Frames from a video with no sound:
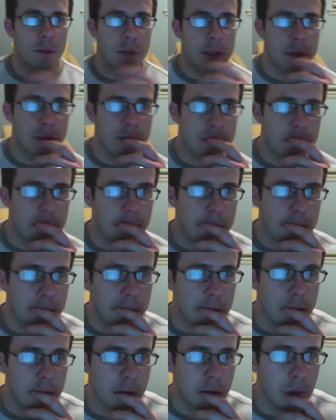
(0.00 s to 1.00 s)
So
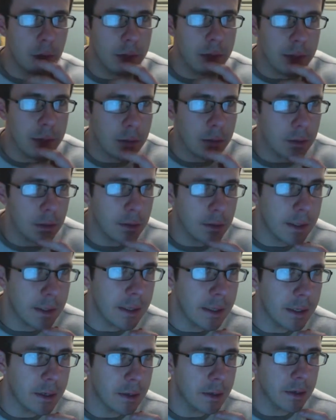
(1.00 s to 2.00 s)
just taking a quick
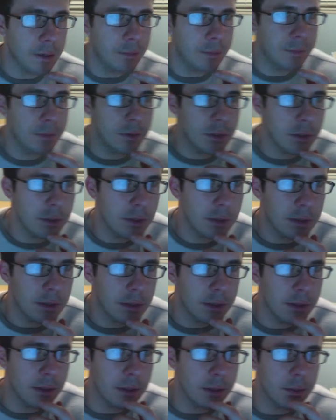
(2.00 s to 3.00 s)
look here. I
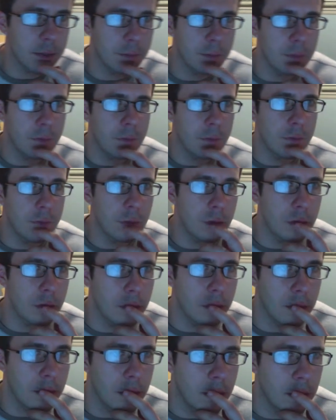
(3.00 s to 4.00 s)
should have done this
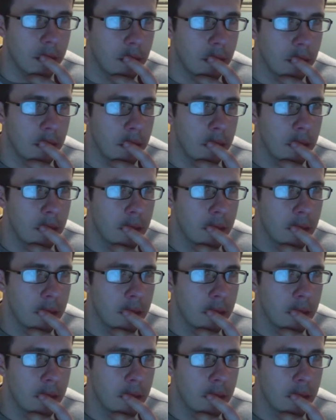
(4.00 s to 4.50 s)
before.